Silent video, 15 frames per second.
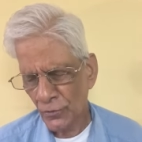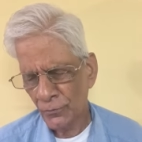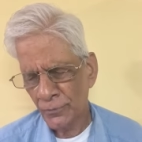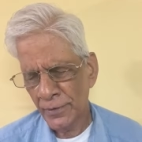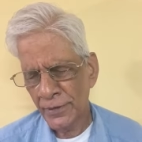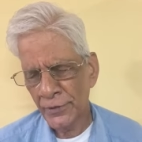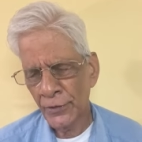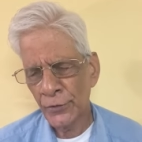
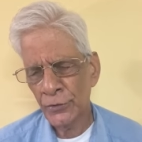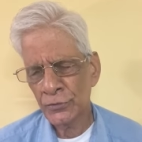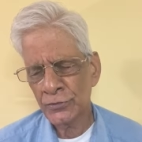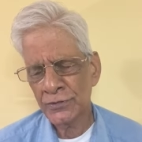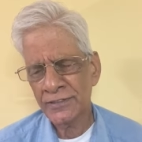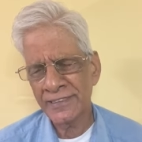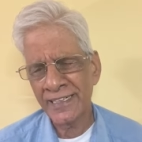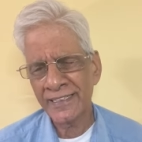introduced
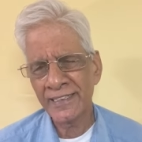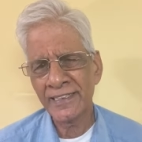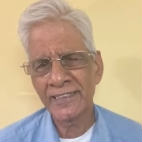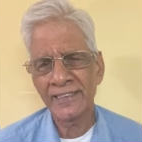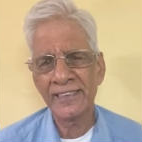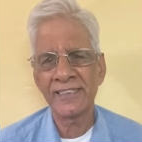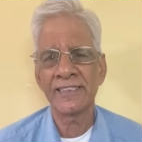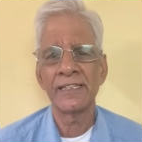strict
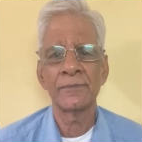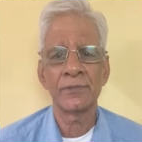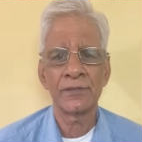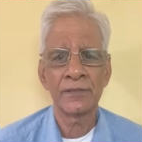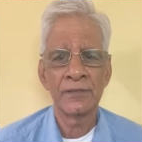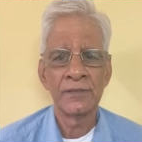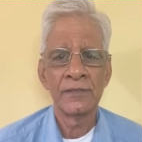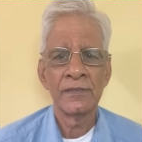systems
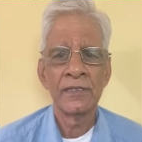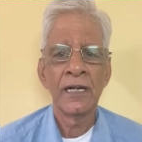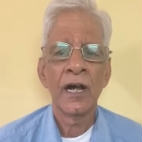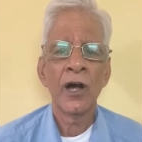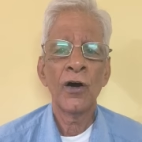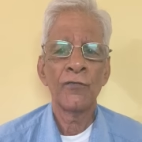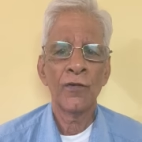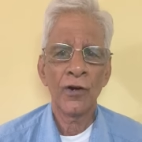
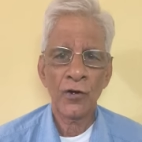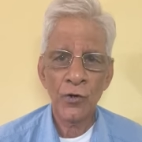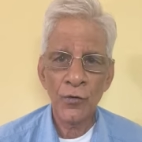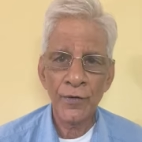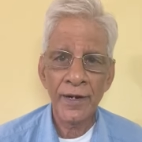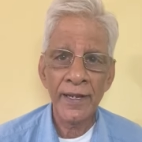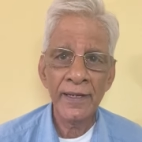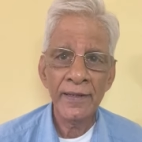of
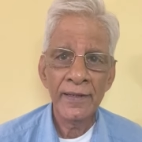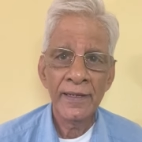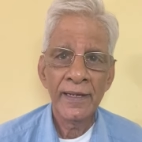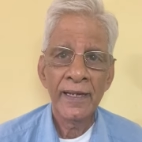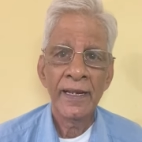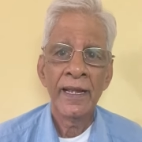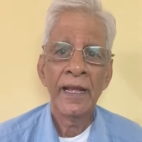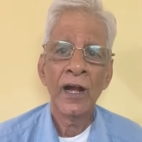accounting
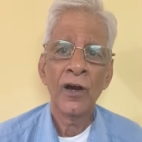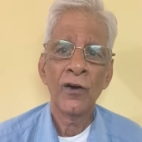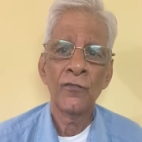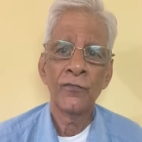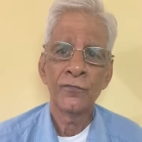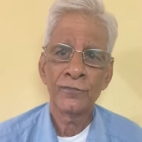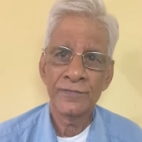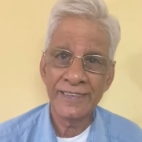
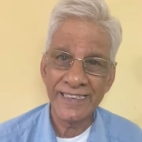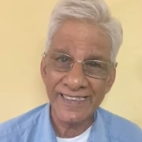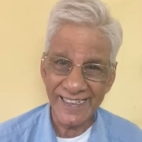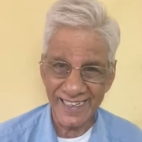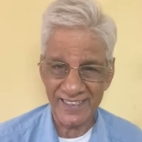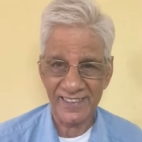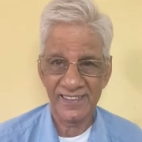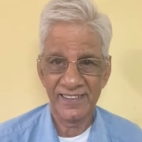of the
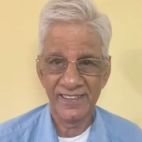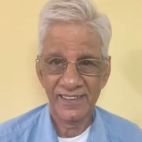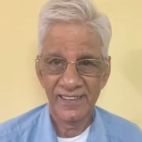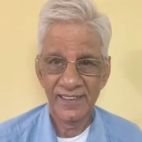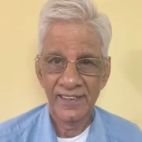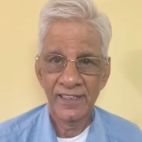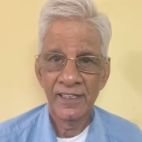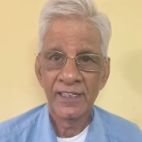trust.
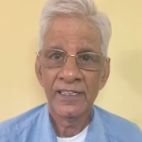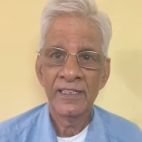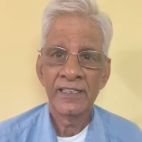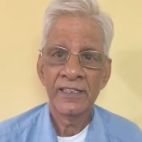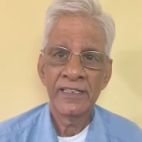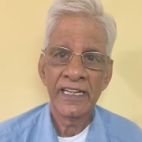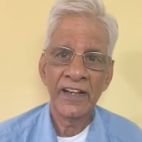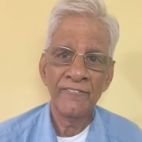
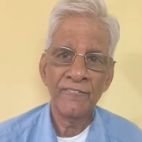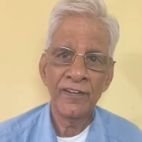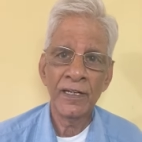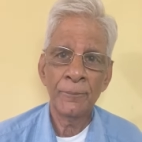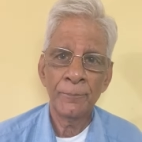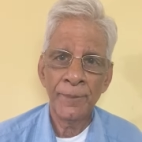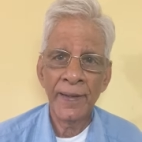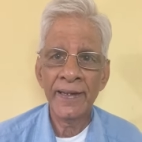
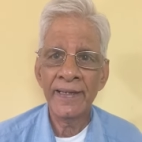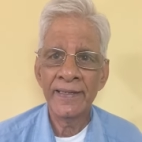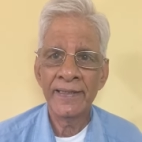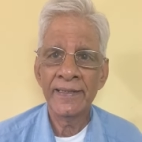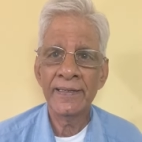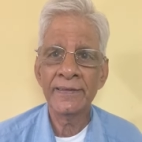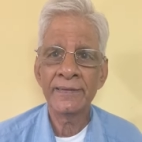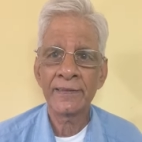Every pie
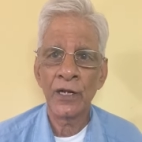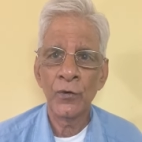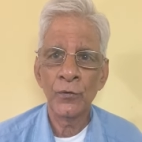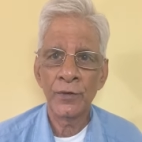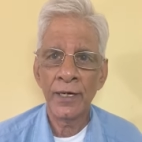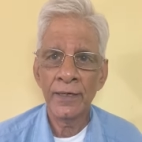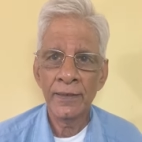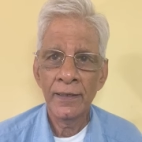is
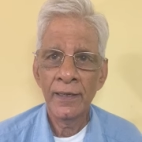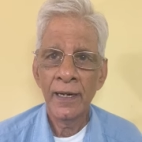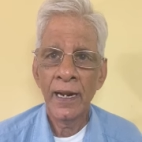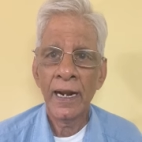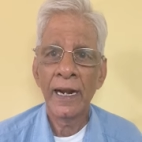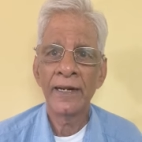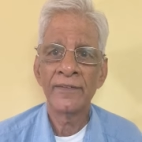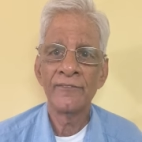counted
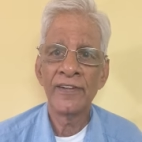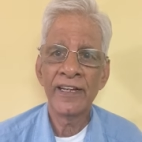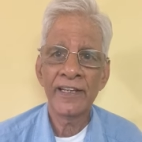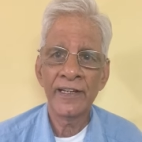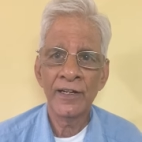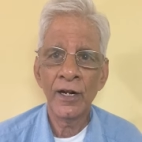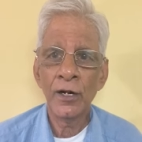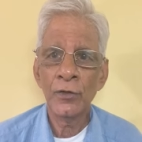and we
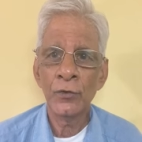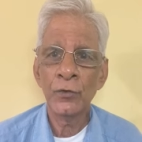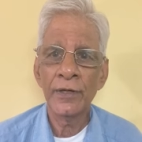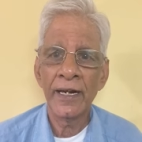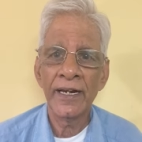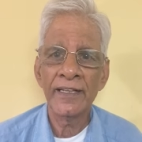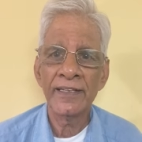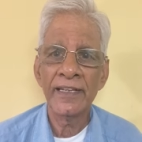cannot do
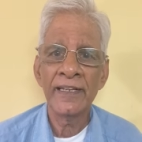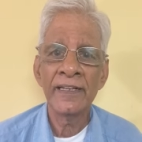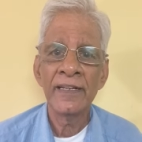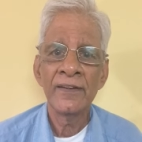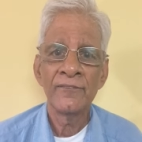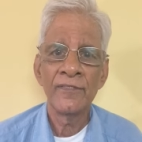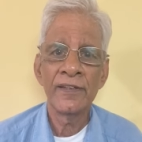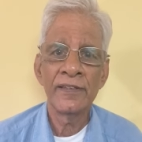anything
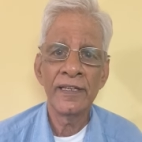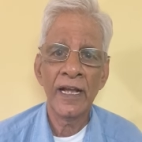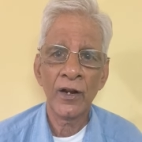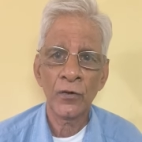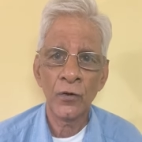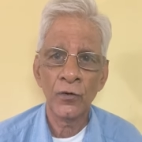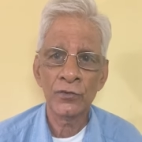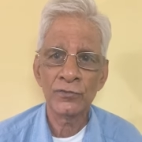with the
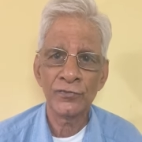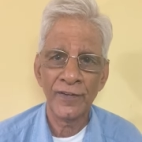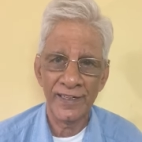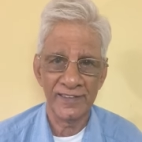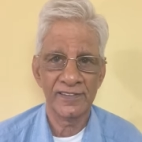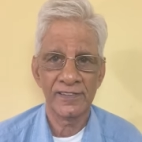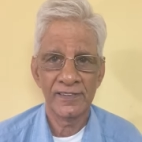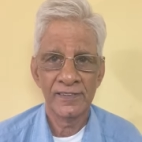accounts
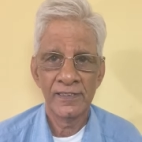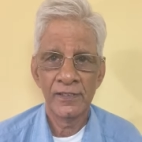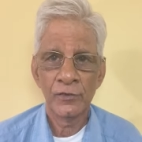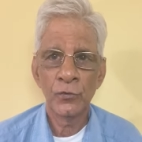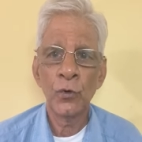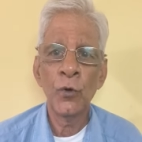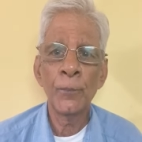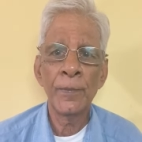funds.
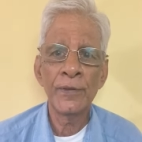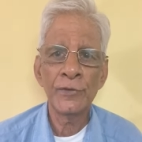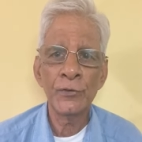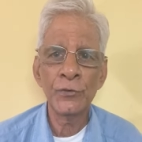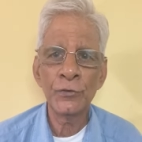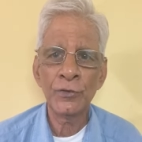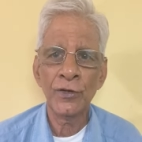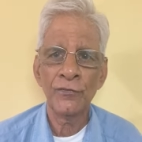No
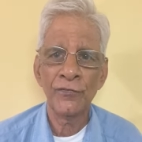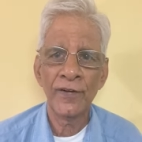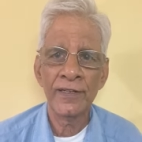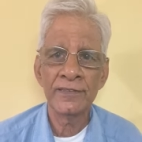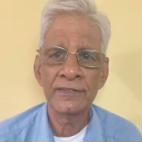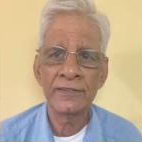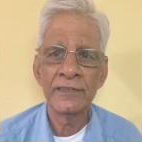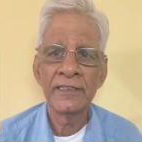misuse of
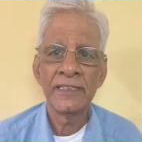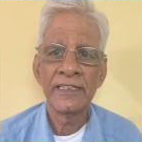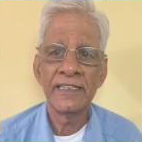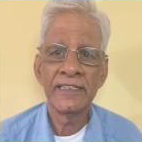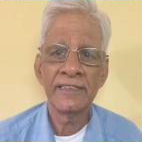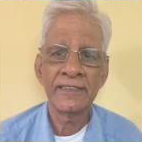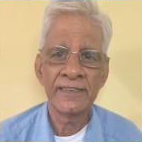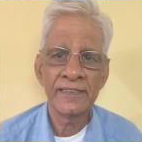funds
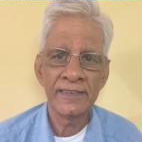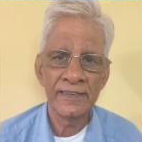is